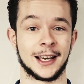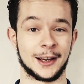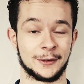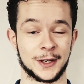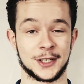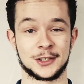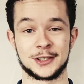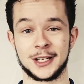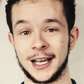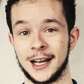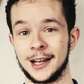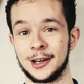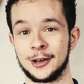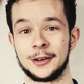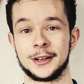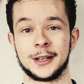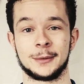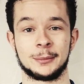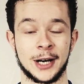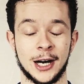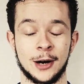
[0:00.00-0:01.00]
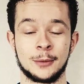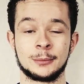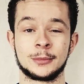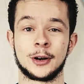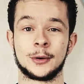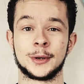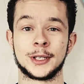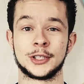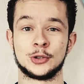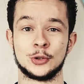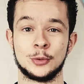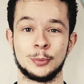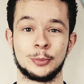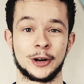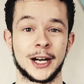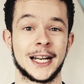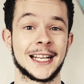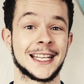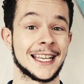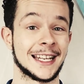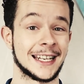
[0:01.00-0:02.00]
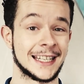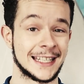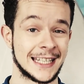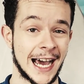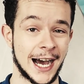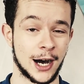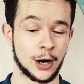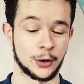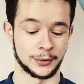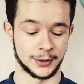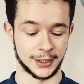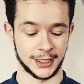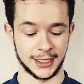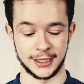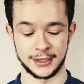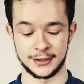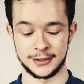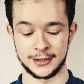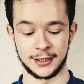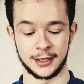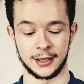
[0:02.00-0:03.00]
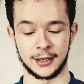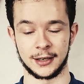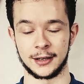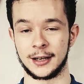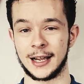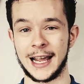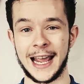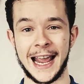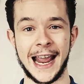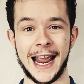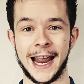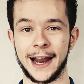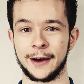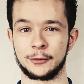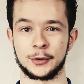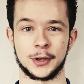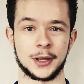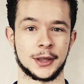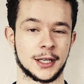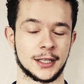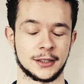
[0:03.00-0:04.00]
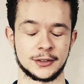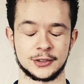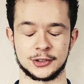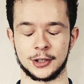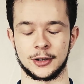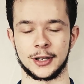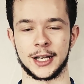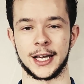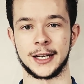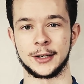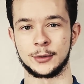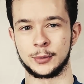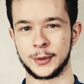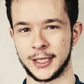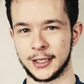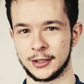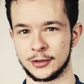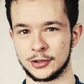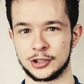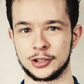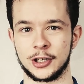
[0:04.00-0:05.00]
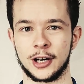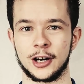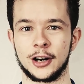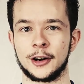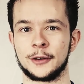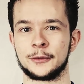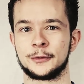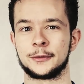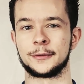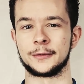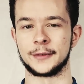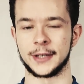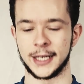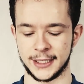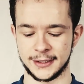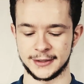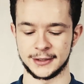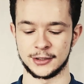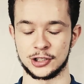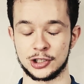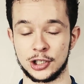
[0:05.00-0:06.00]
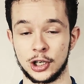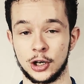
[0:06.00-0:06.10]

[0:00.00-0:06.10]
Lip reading: Eventually I learned it, but I'm going to break it down into everything. So like we can start off nice and